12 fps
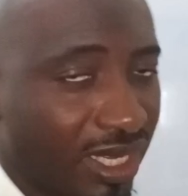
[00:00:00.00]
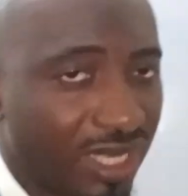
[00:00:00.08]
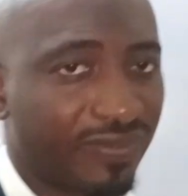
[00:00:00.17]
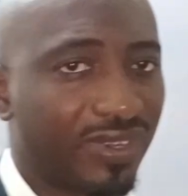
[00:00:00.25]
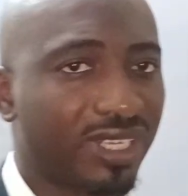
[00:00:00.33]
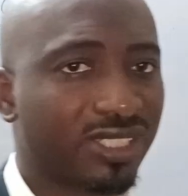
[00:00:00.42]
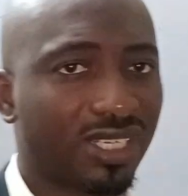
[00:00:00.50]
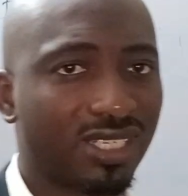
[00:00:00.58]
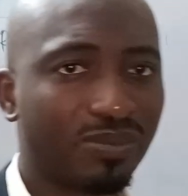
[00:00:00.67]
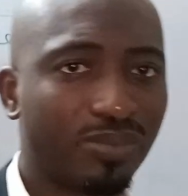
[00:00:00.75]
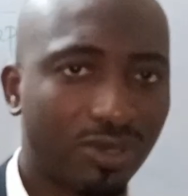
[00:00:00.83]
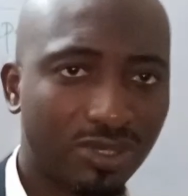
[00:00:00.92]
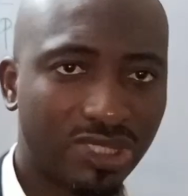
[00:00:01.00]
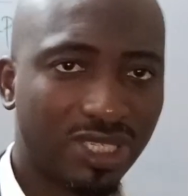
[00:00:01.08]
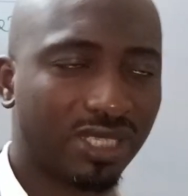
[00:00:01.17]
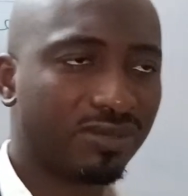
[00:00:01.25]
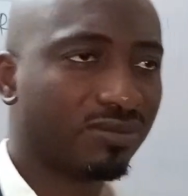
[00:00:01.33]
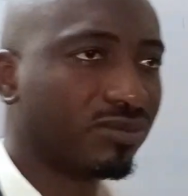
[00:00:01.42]
financial report
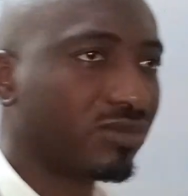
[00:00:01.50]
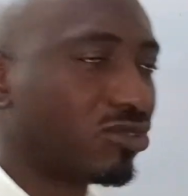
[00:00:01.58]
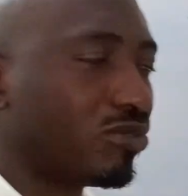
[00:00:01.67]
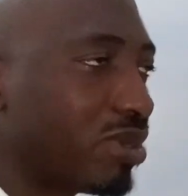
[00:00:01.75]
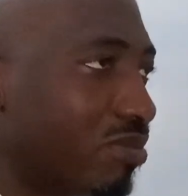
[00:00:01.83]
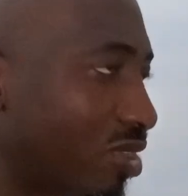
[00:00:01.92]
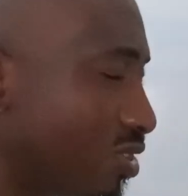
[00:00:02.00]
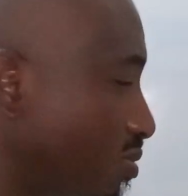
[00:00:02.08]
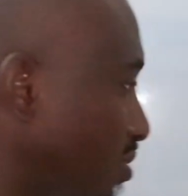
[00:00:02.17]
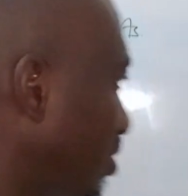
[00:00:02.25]
to be much more